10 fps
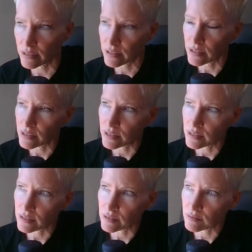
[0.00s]

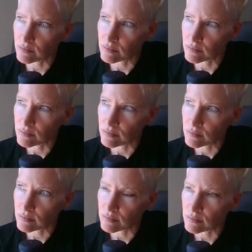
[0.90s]
(silence)